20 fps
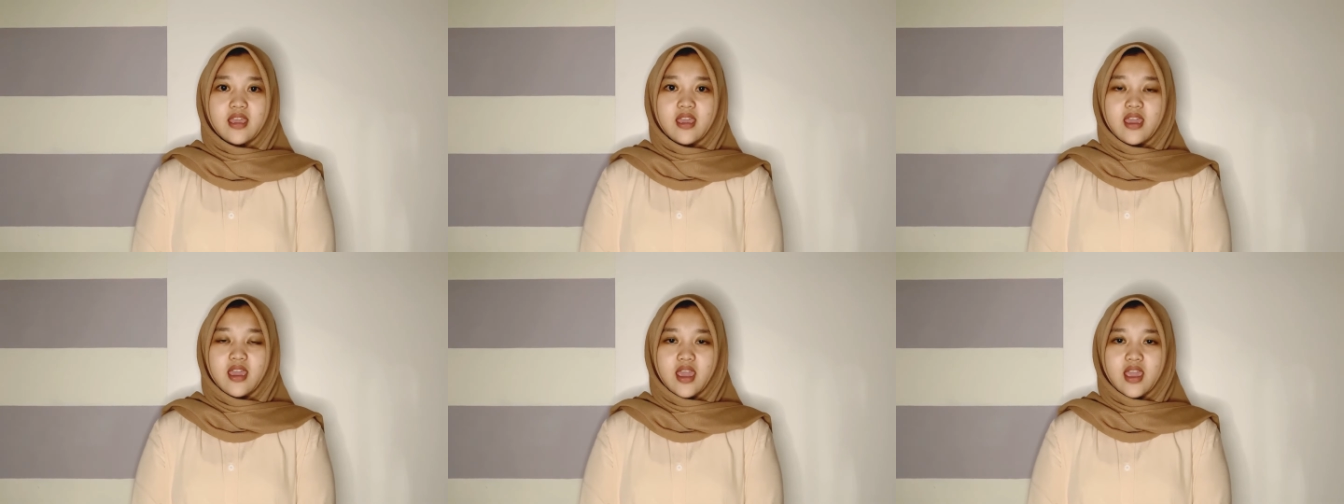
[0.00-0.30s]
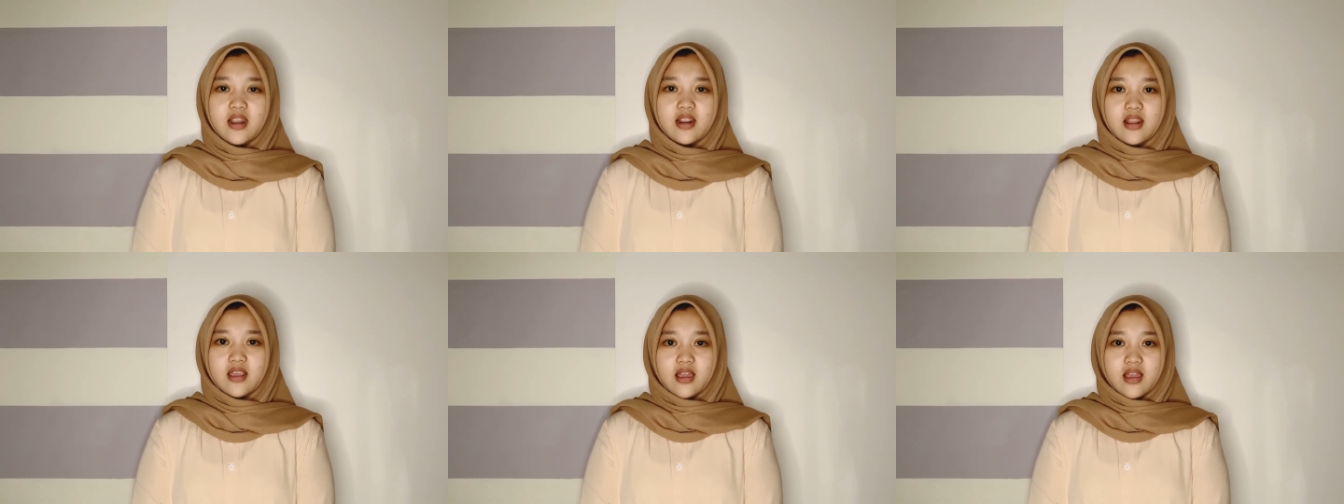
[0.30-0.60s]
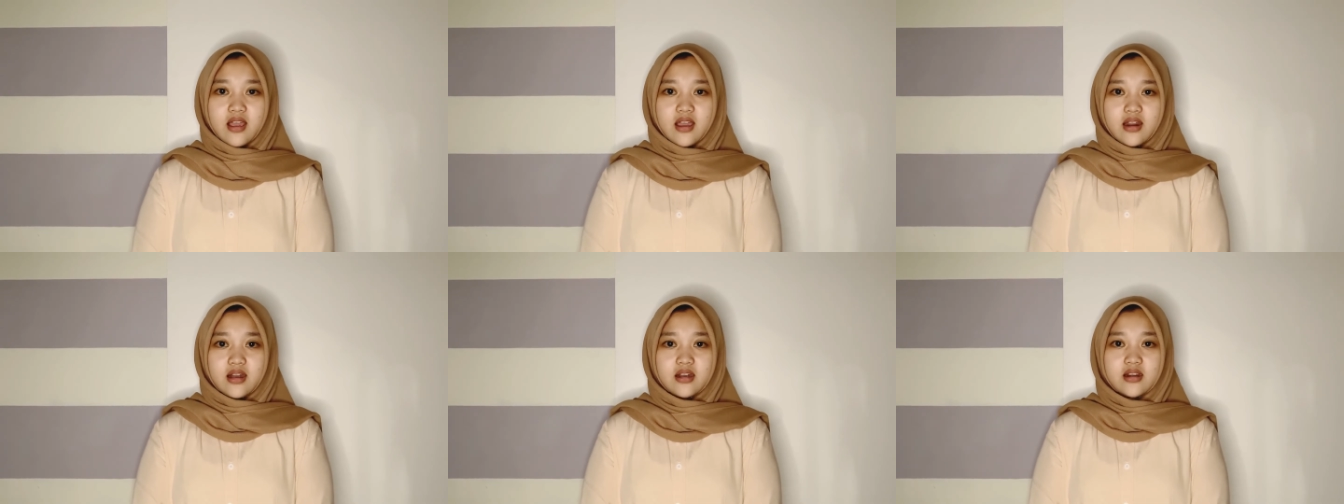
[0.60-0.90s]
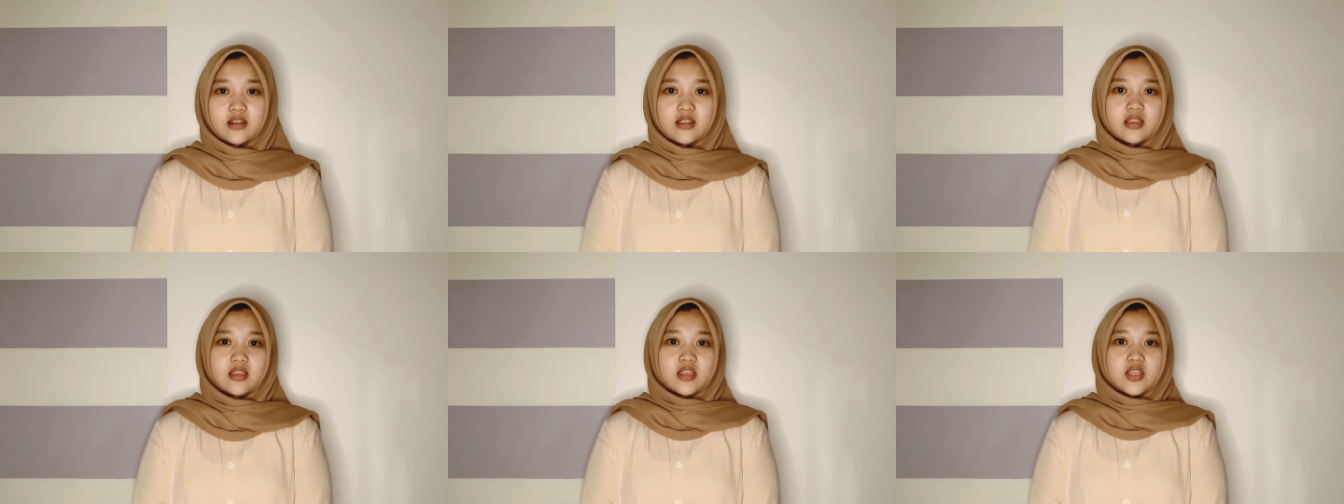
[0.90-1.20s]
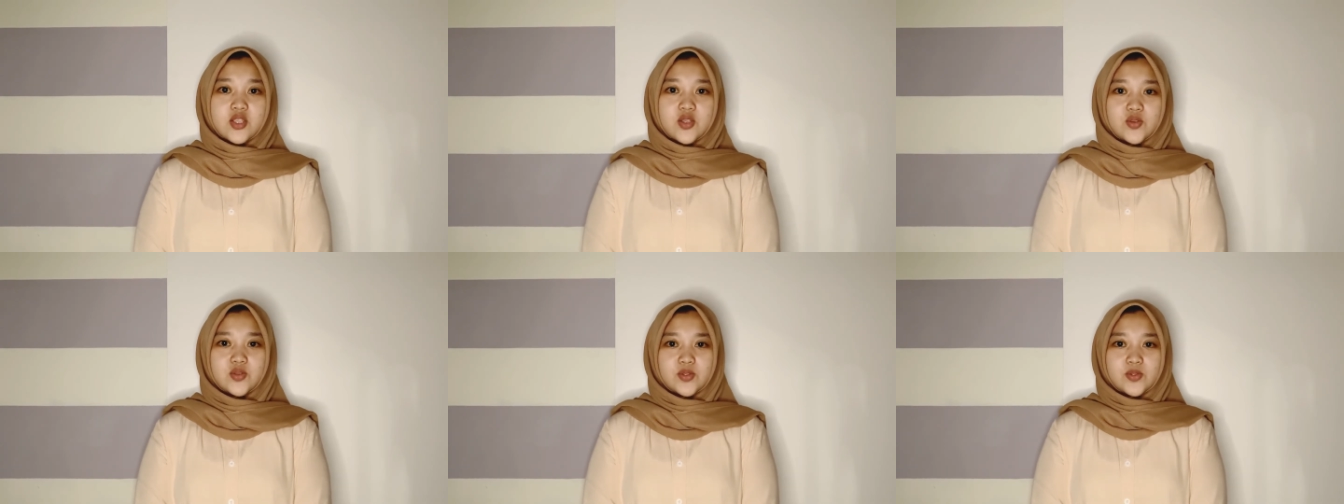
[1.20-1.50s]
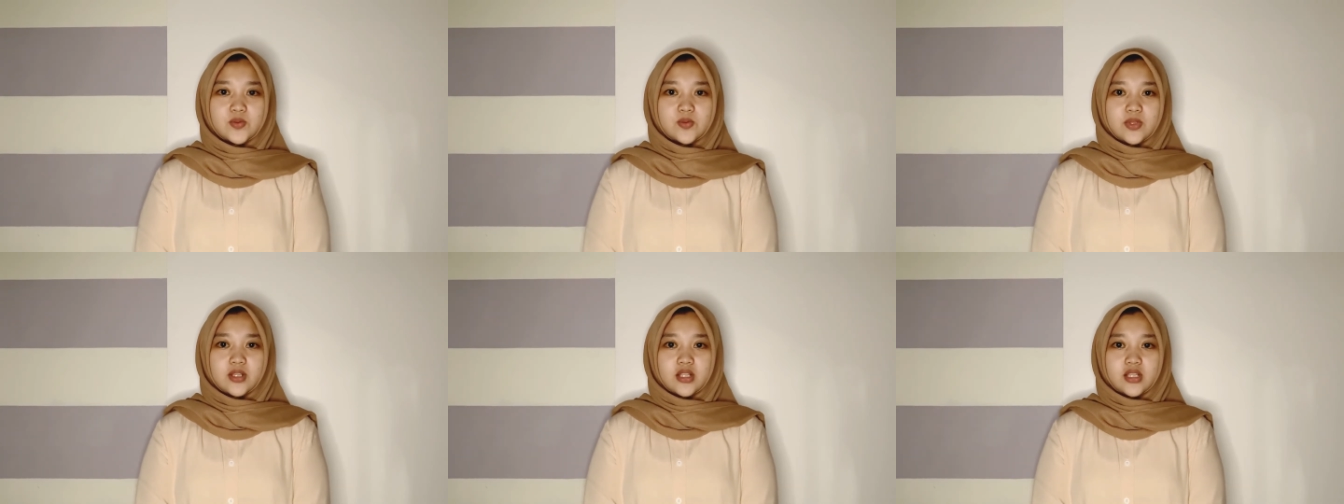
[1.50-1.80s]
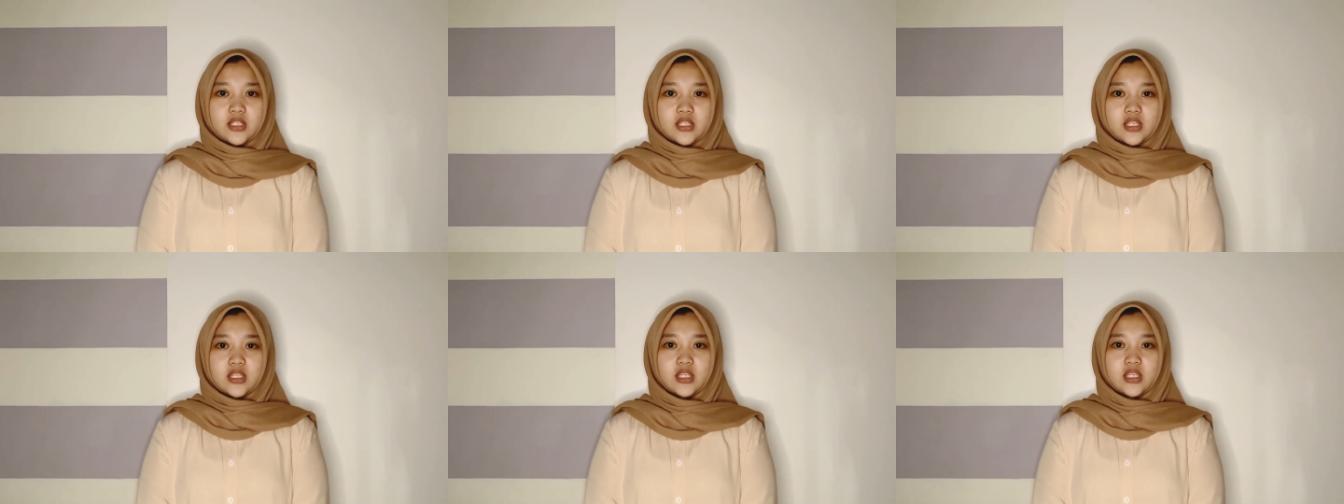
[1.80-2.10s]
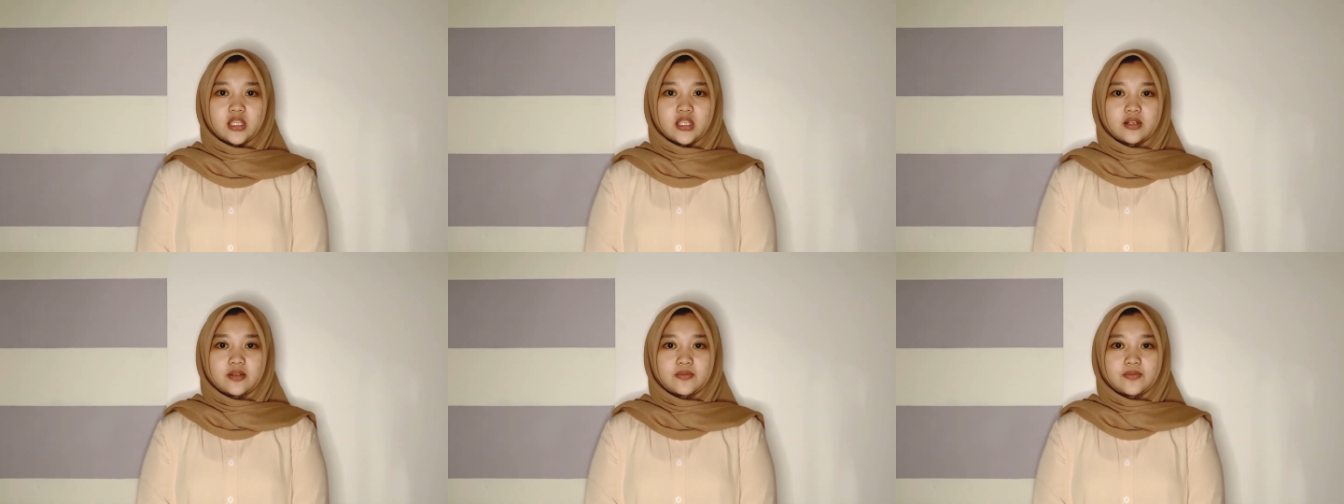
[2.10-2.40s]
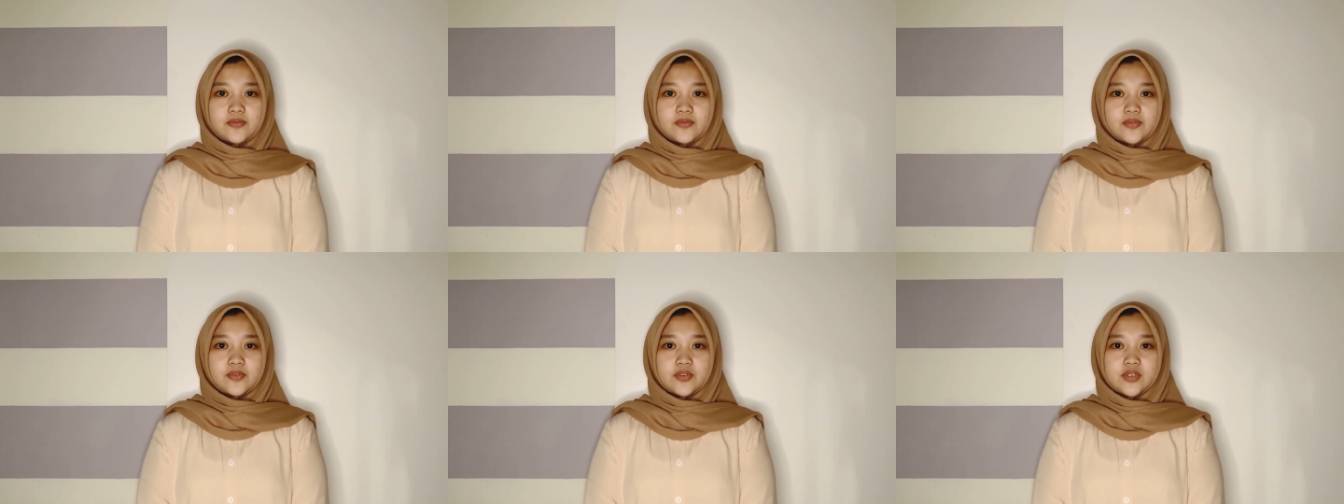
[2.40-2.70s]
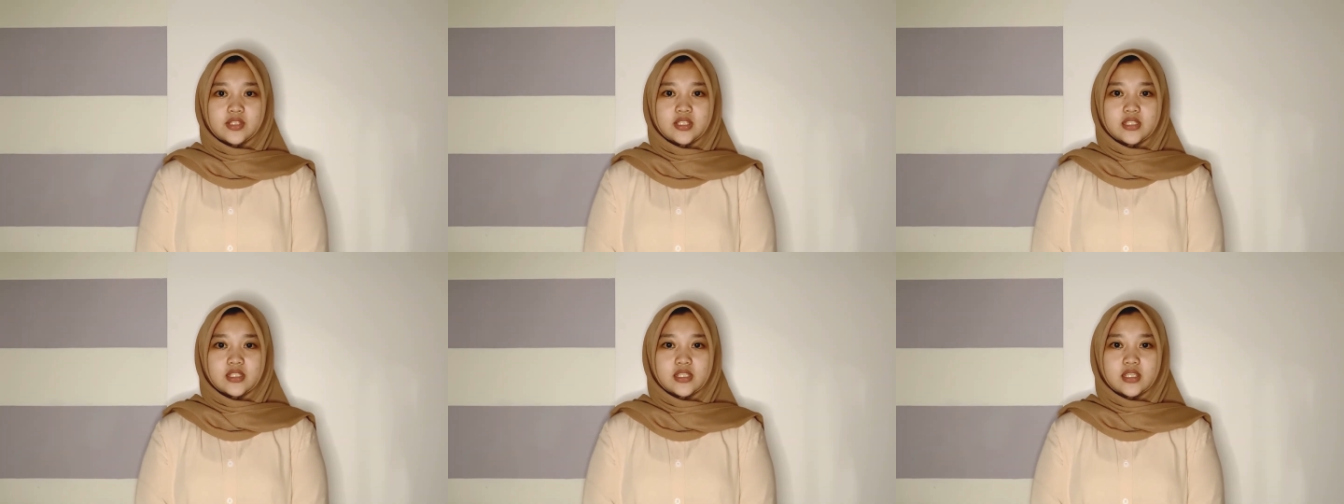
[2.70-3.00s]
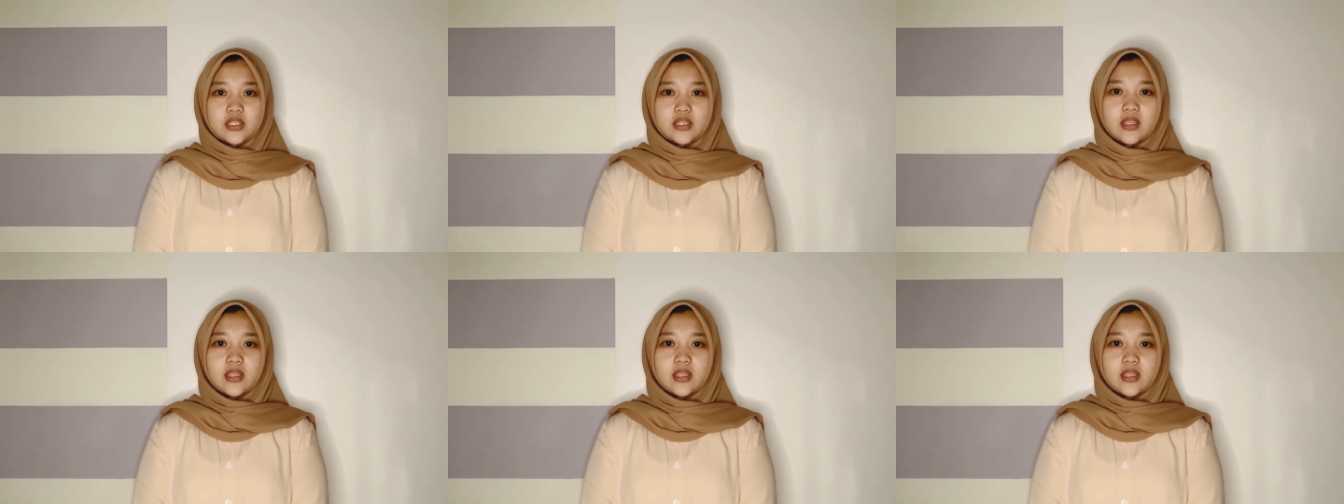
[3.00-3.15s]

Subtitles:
and are usually influenced